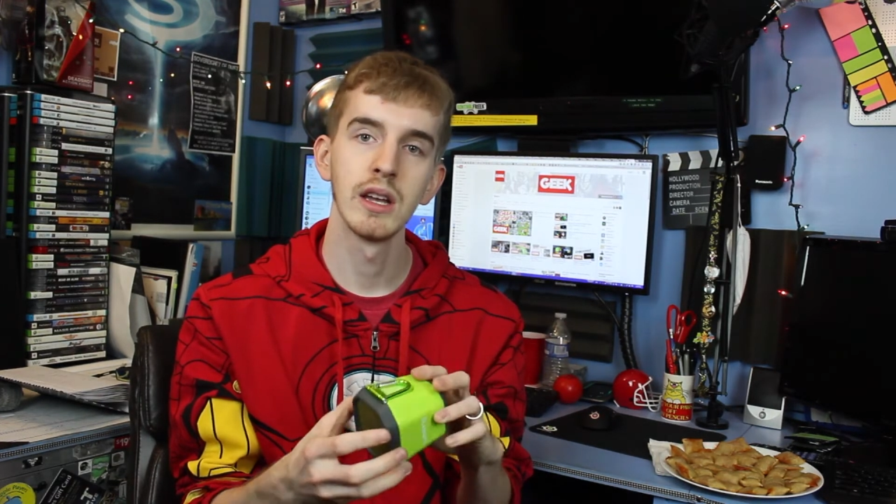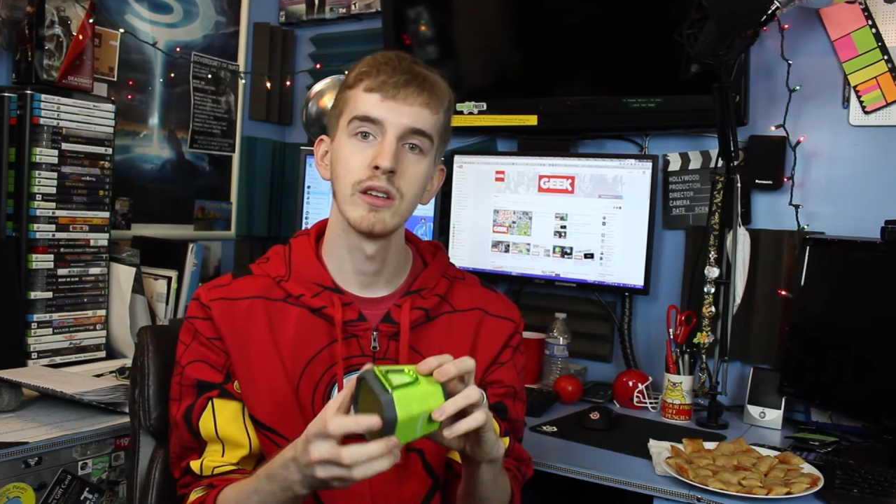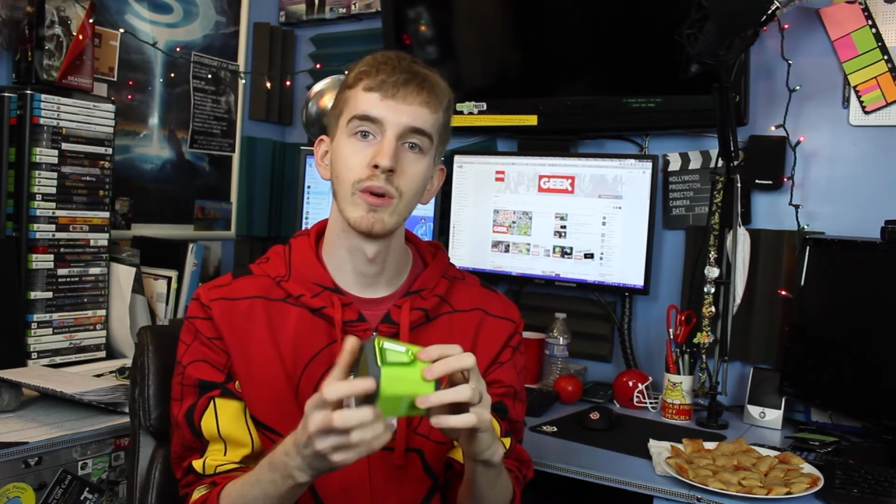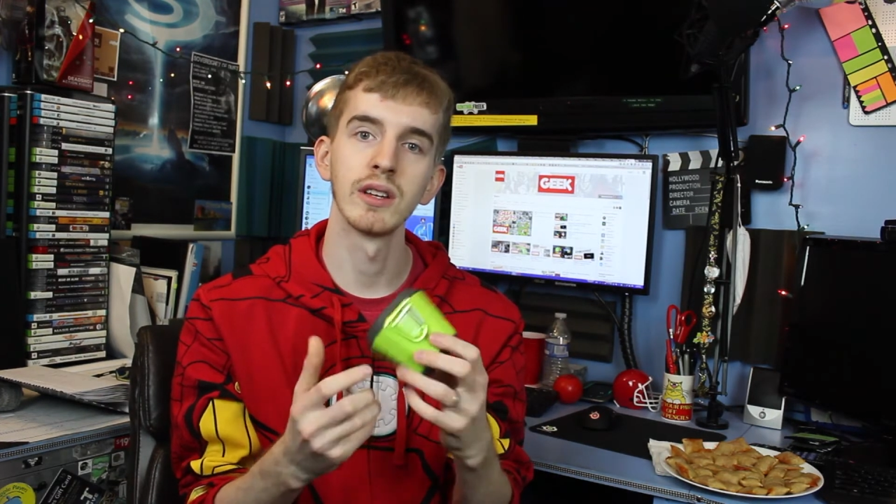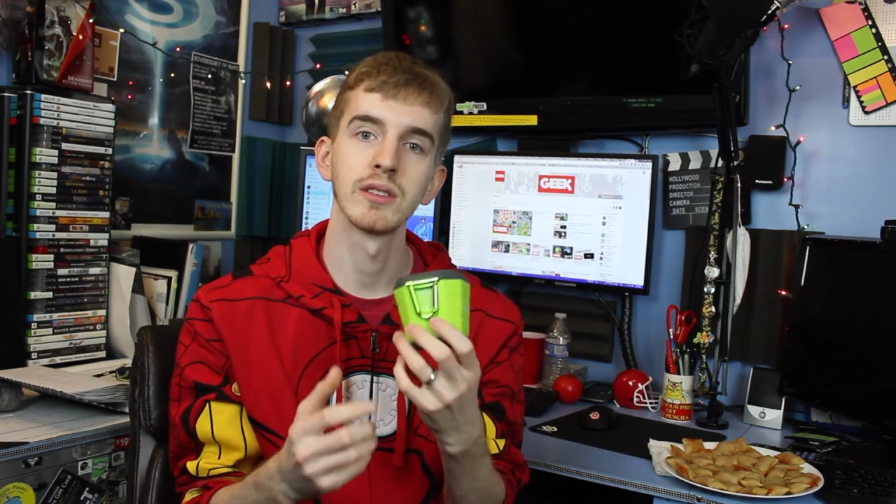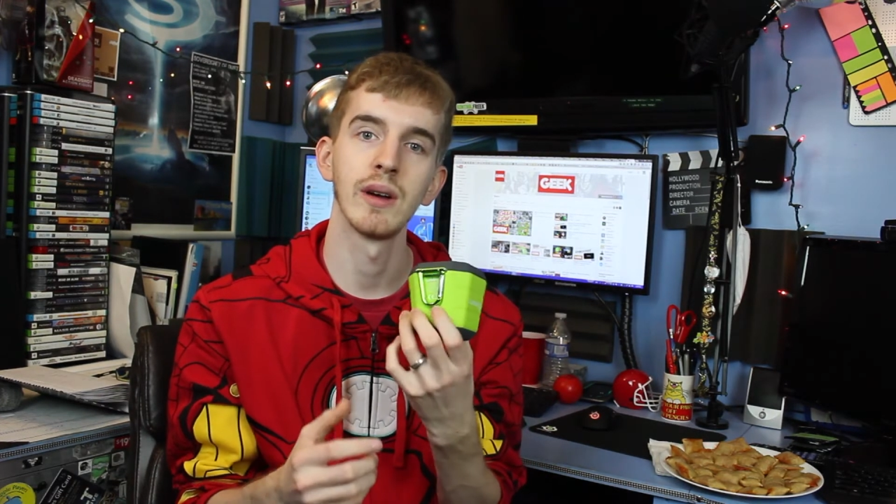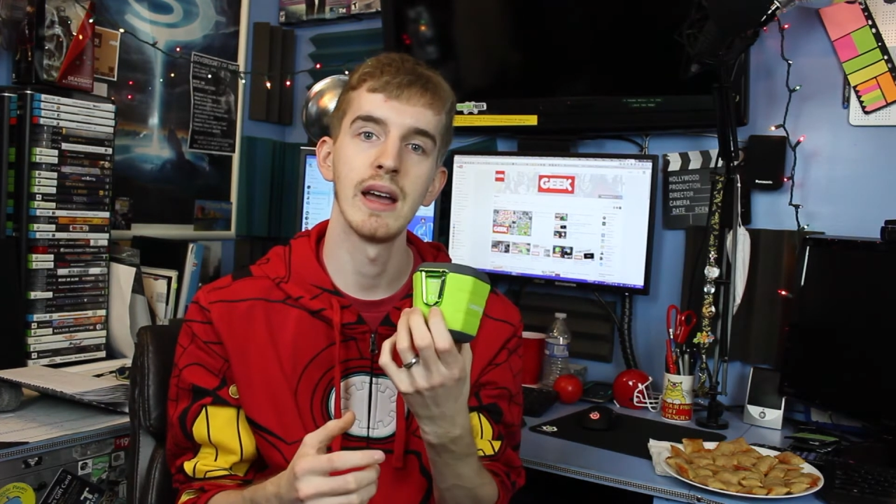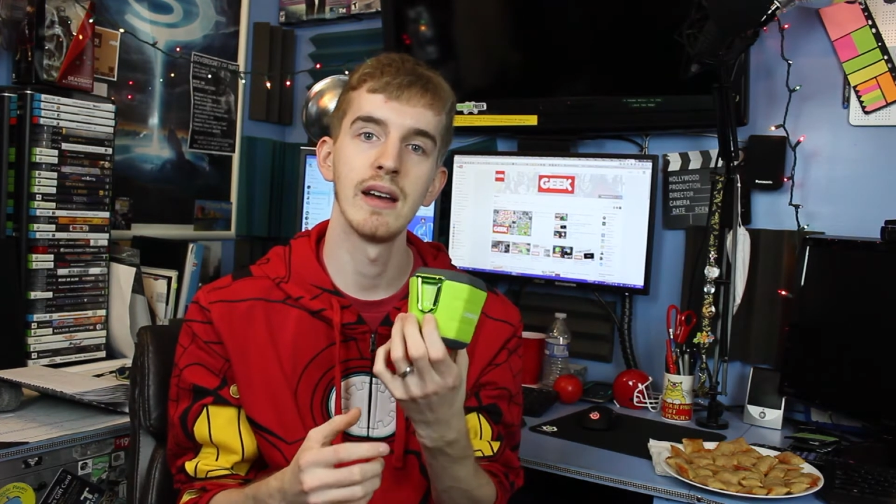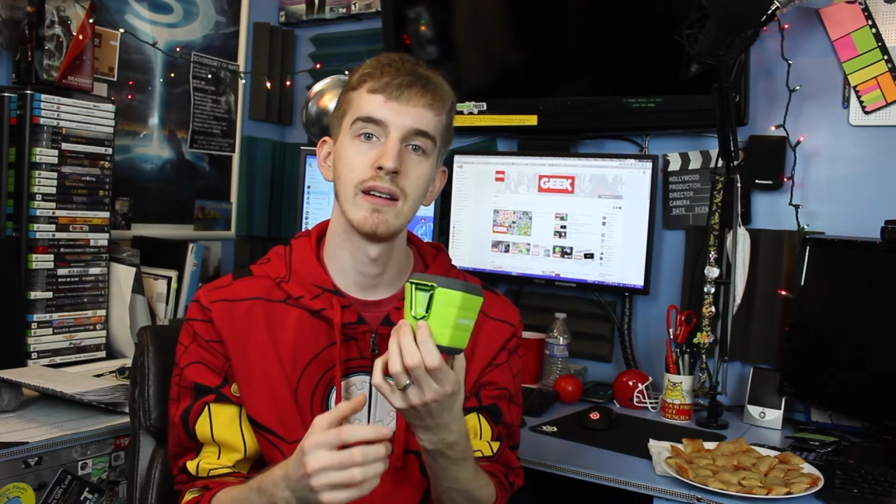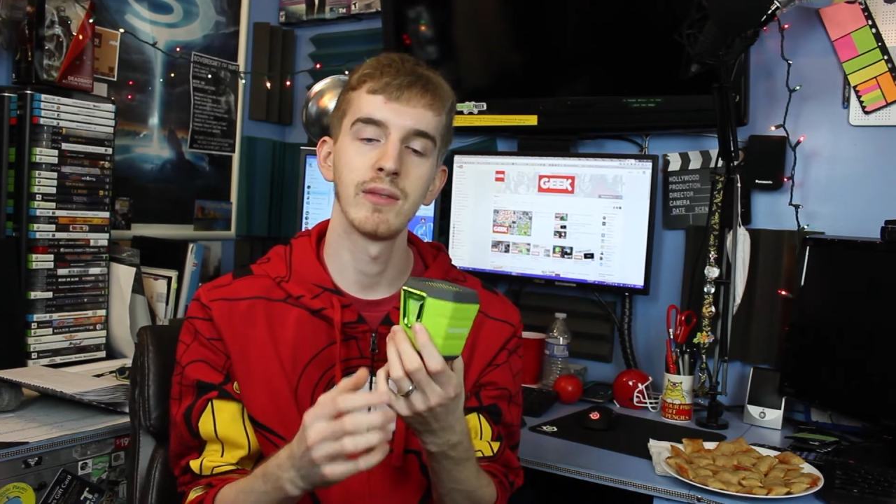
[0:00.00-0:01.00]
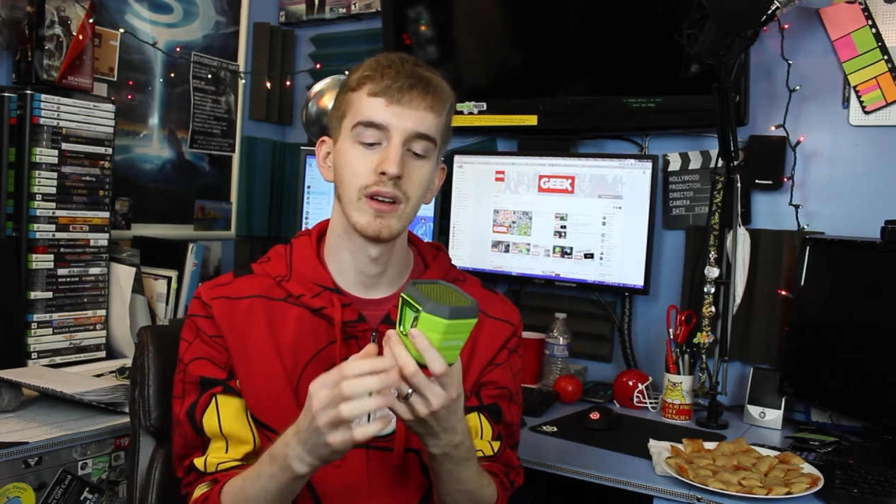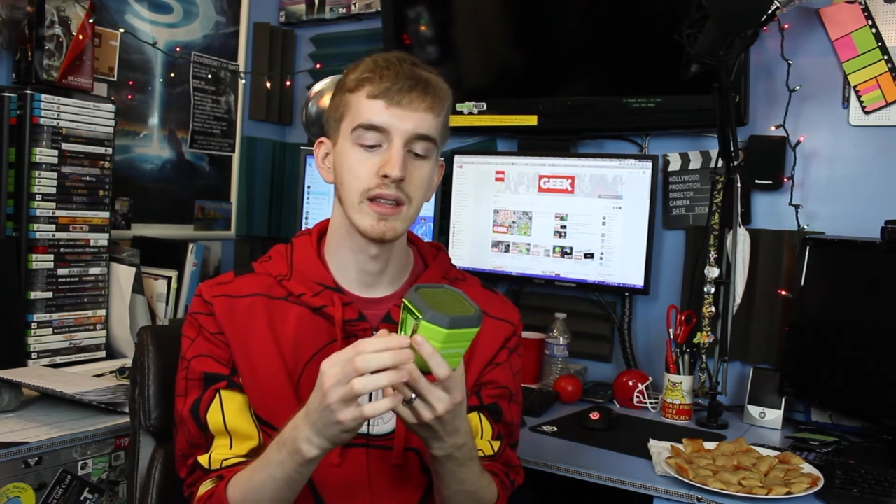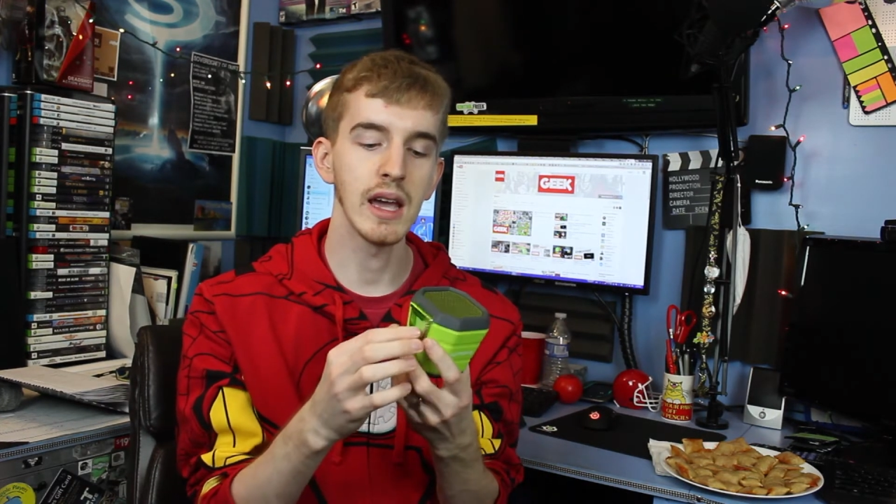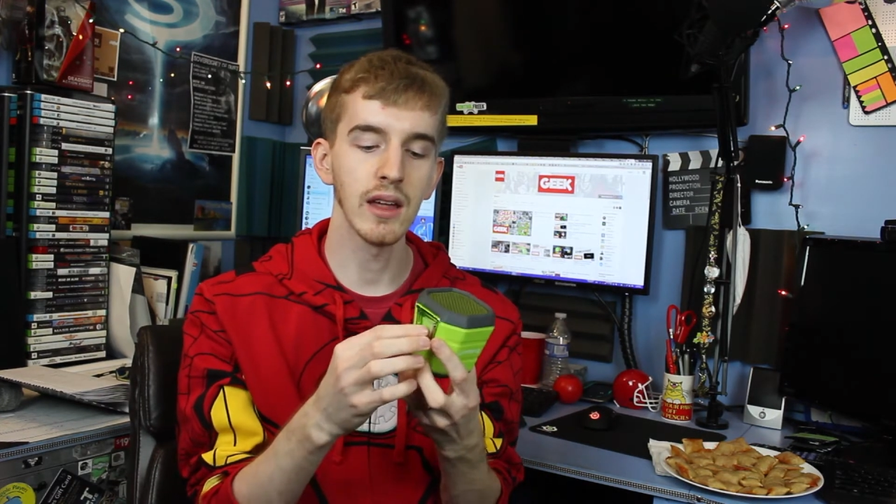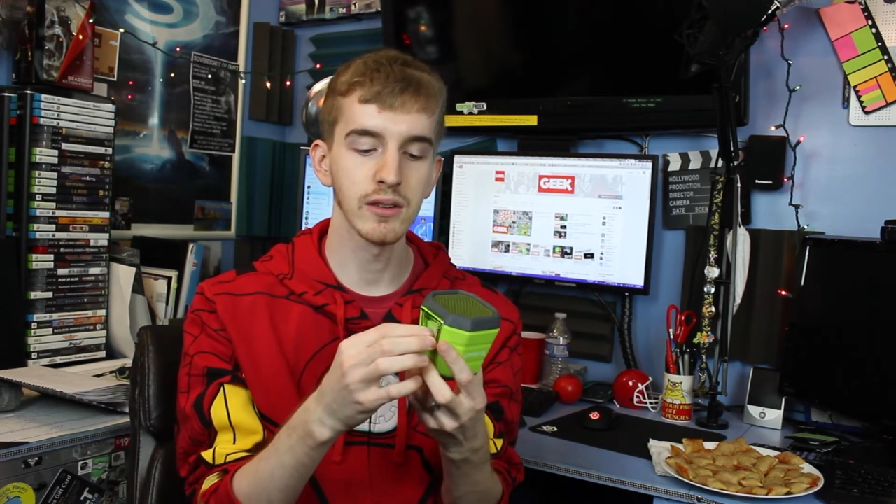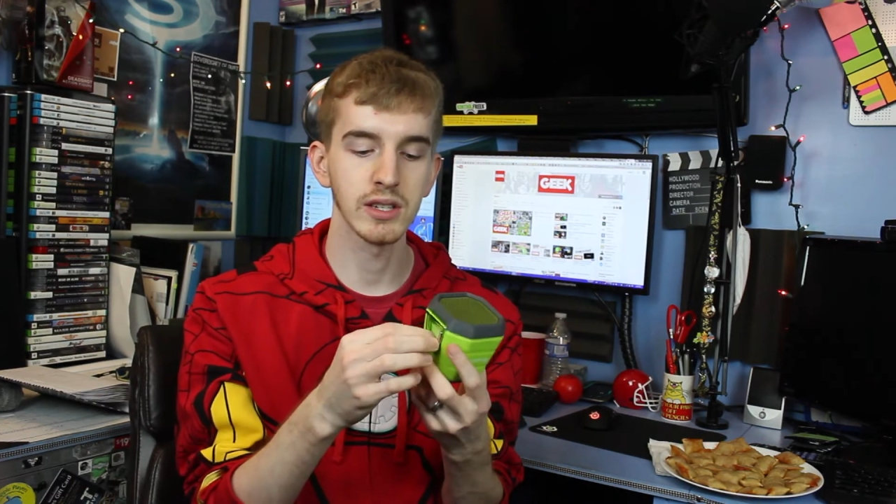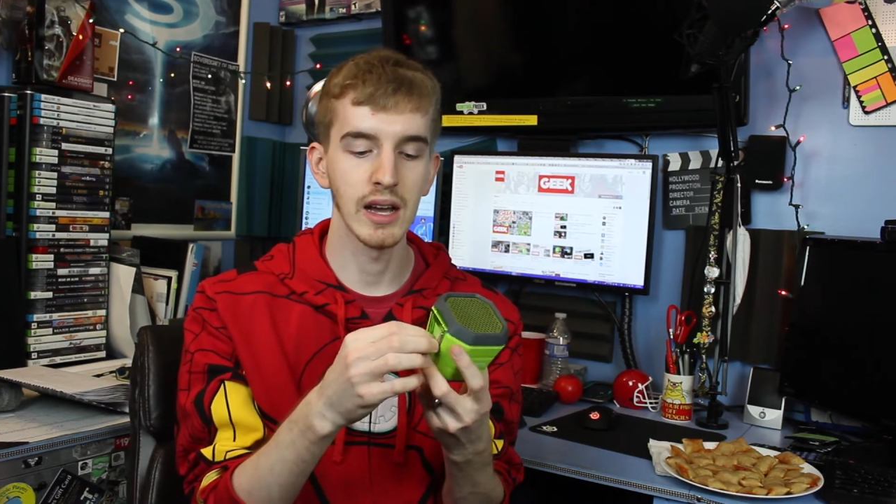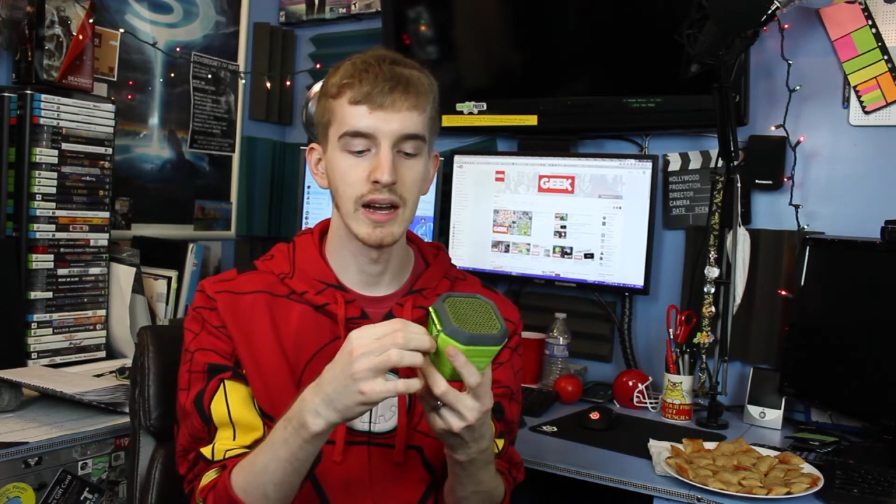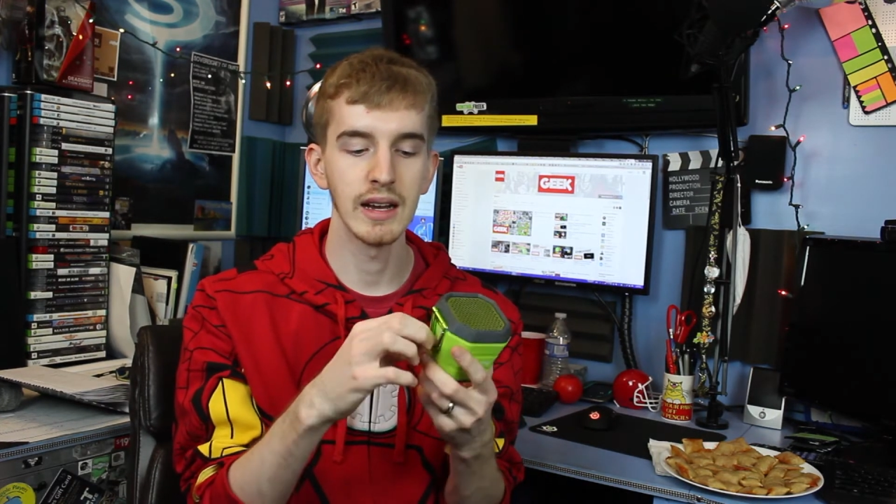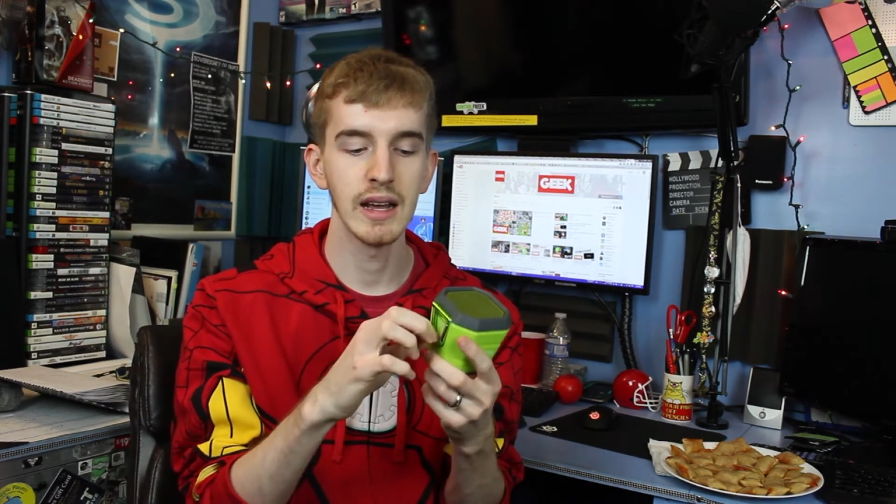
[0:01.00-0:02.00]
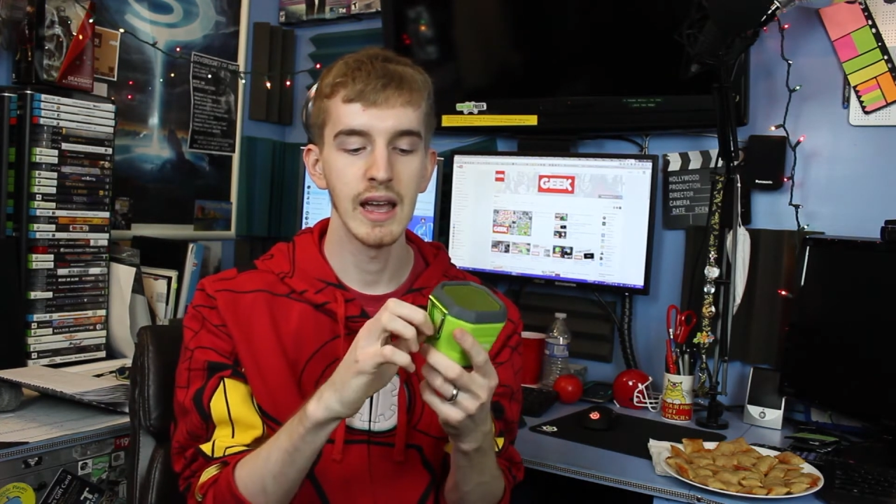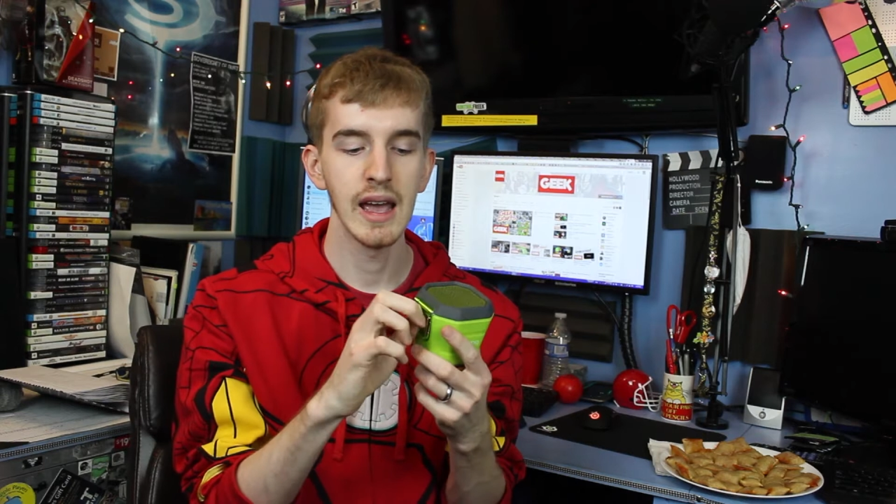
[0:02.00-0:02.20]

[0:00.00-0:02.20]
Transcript: You also have on the other side